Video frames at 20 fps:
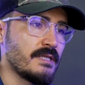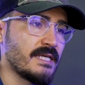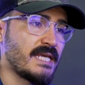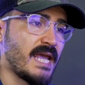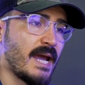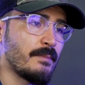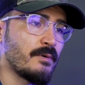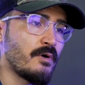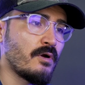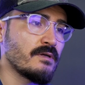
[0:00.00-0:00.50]
The
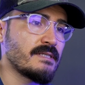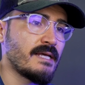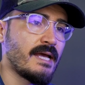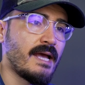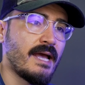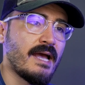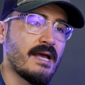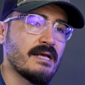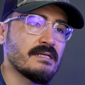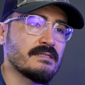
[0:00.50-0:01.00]
cameras
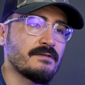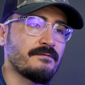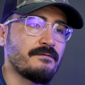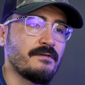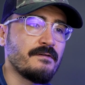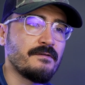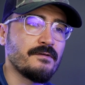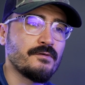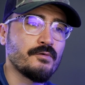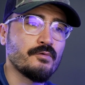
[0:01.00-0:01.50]
has the
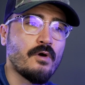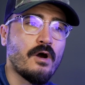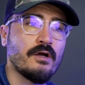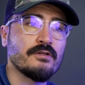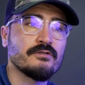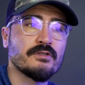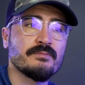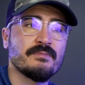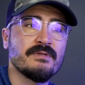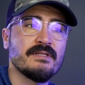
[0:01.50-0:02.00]

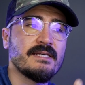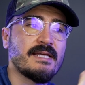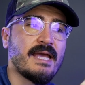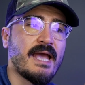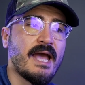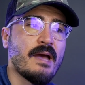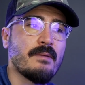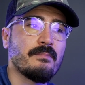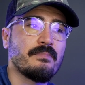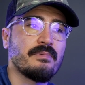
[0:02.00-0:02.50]
5200
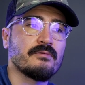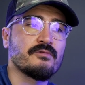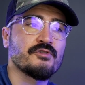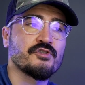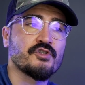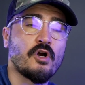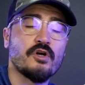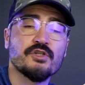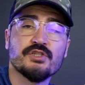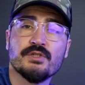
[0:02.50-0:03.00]
milliamp
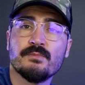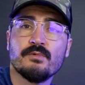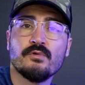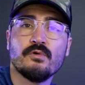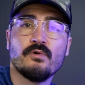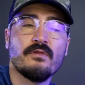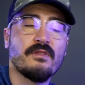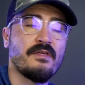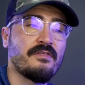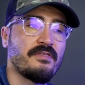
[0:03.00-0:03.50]

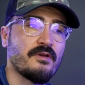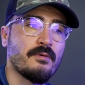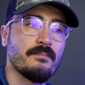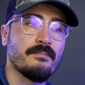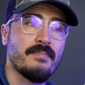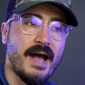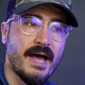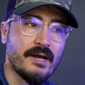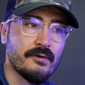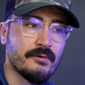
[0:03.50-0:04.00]
rechargeable lithium
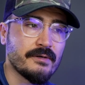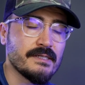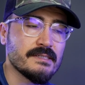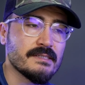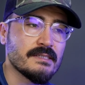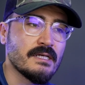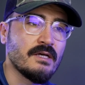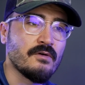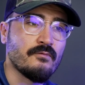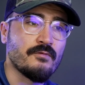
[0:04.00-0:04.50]

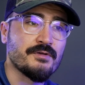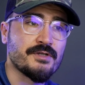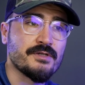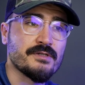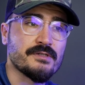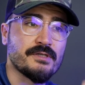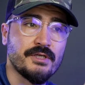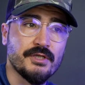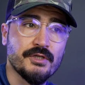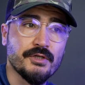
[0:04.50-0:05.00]
batteries, which
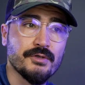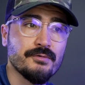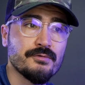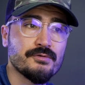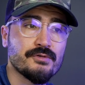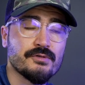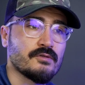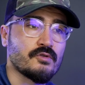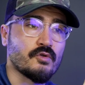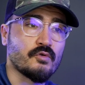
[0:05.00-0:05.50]
is
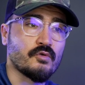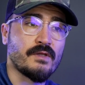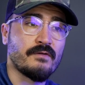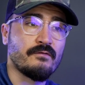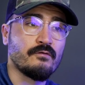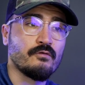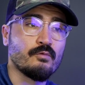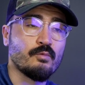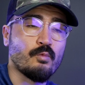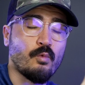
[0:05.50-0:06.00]
huge, so they
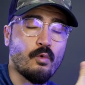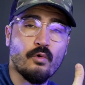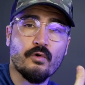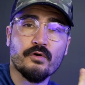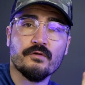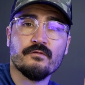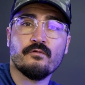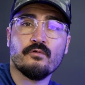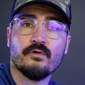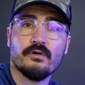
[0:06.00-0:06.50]
will
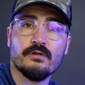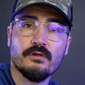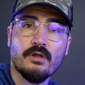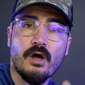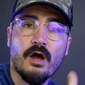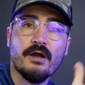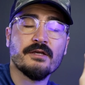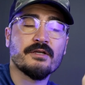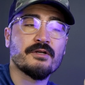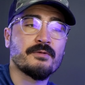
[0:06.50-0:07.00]
work for a
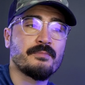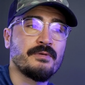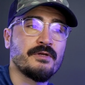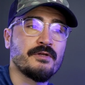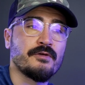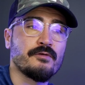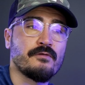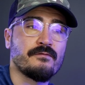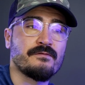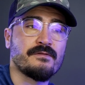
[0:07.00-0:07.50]
longer
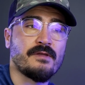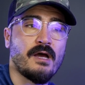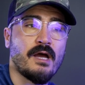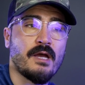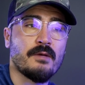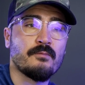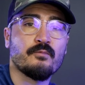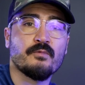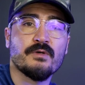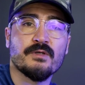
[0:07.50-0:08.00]
period of
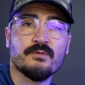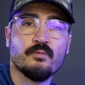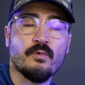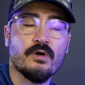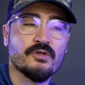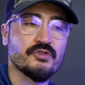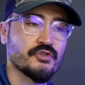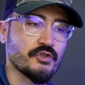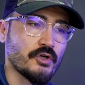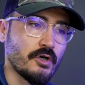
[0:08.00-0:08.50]
time with
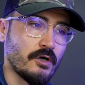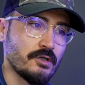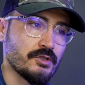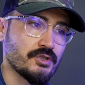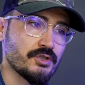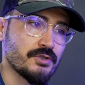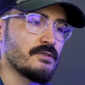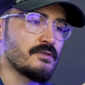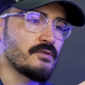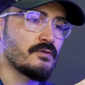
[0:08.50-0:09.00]
one charge.
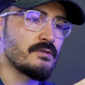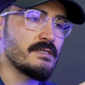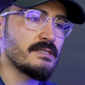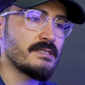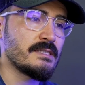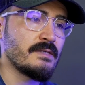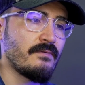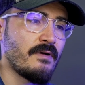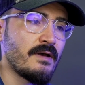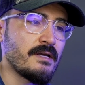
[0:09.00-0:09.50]
So this
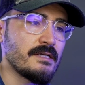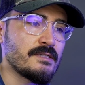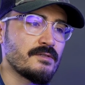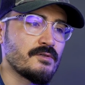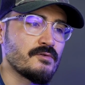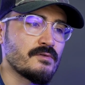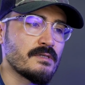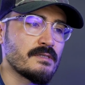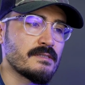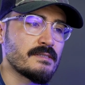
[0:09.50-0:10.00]
device
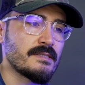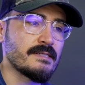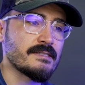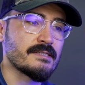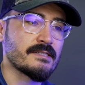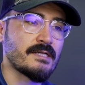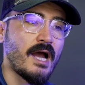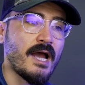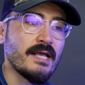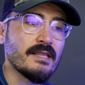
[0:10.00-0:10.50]
uses the
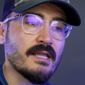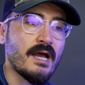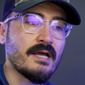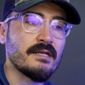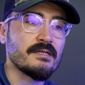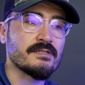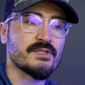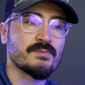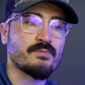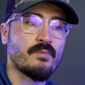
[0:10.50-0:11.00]

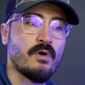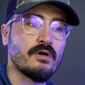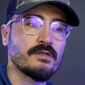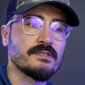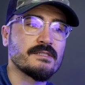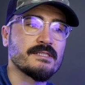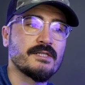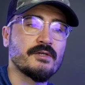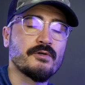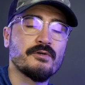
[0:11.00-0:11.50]
Skyline Smart
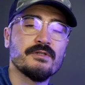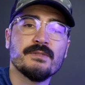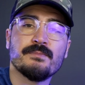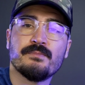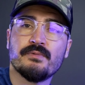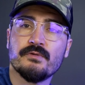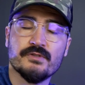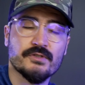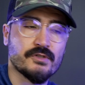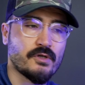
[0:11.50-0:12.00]
Security
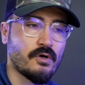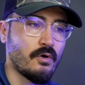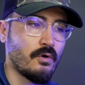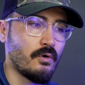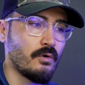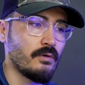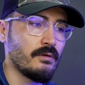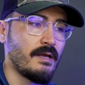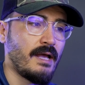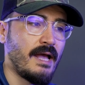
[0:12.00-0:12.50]

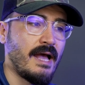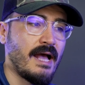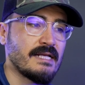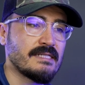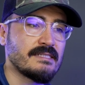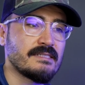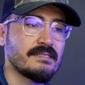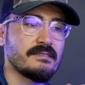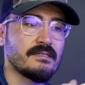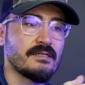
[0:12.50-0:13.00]
Protocol
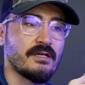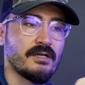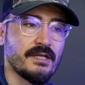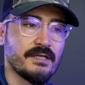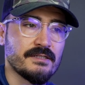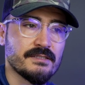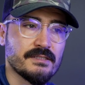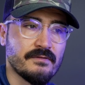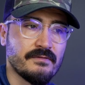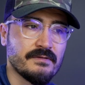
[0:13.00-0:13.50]
as the
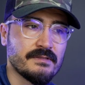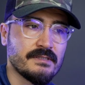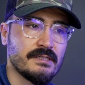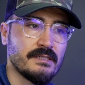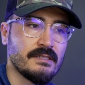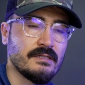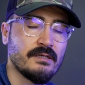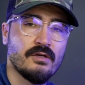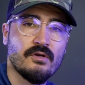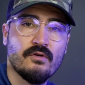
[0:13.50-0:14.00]

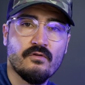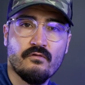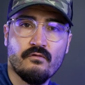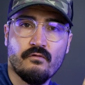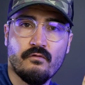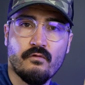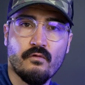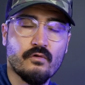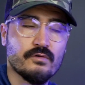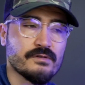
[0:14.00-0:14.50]
connectivity
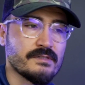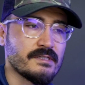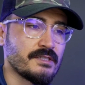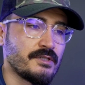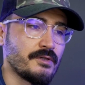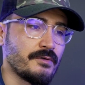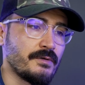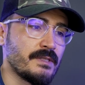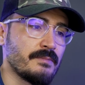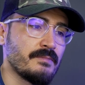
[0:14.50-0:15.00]
for
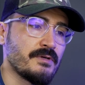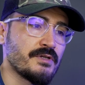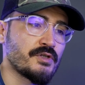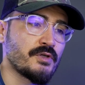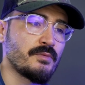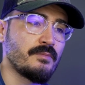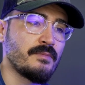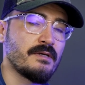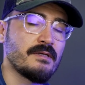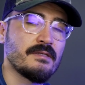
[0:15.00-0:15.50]
security
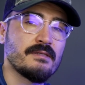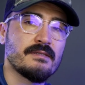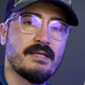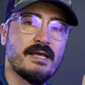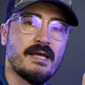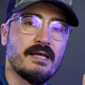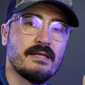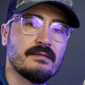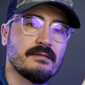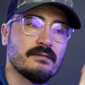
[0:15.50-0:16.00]
measurement
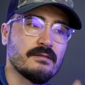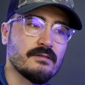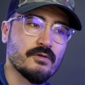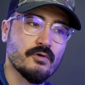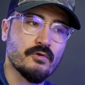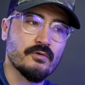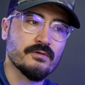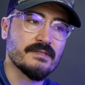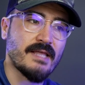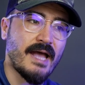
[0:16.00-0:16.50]
that
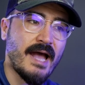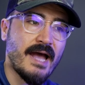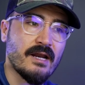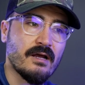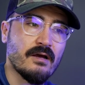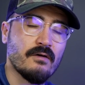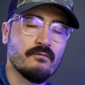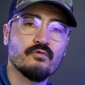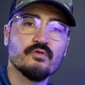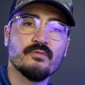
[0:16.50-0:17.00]
your
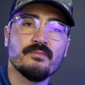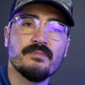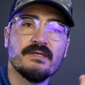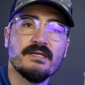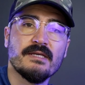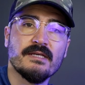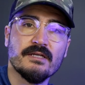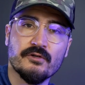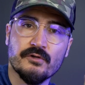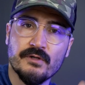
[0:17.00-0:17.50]
data would be
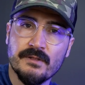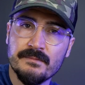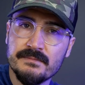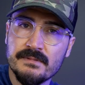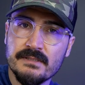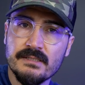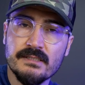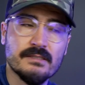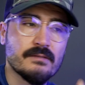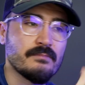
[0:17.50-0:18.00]

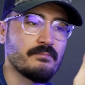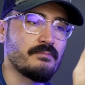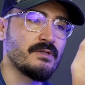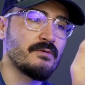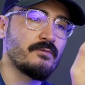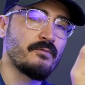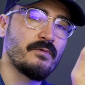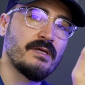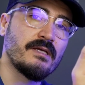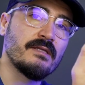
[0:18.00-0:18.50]
encrypted
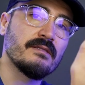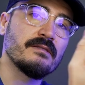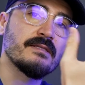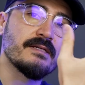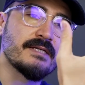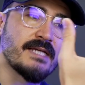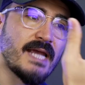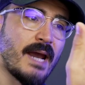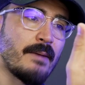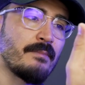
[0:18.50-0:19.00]
between
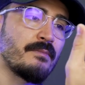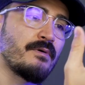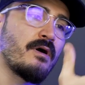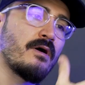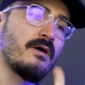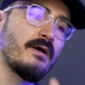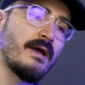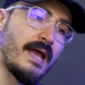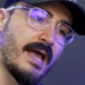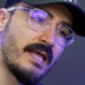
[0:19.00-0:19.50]
the
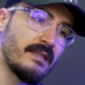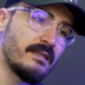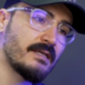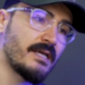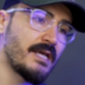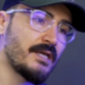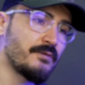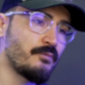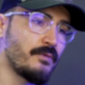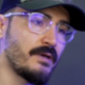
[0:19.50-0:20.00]
camera and the
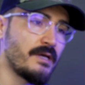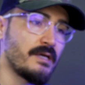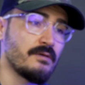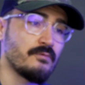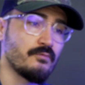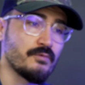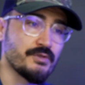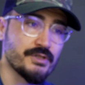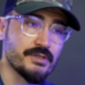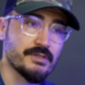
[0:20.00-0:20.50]
gateway,
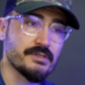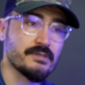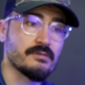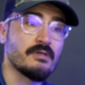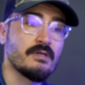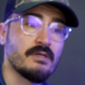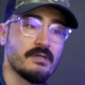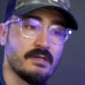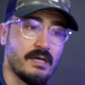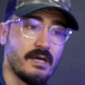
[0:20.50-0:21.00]
which is
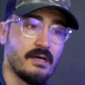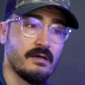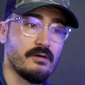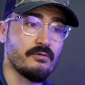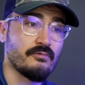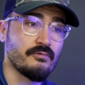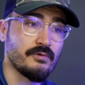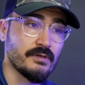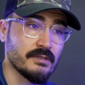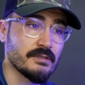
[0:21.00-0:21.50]

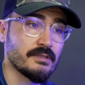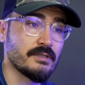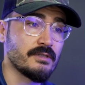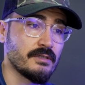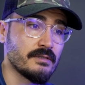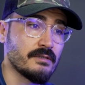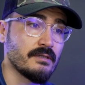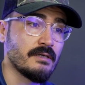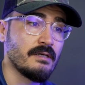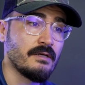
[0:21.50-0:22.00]
a really
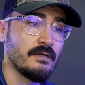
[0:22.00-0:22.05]
good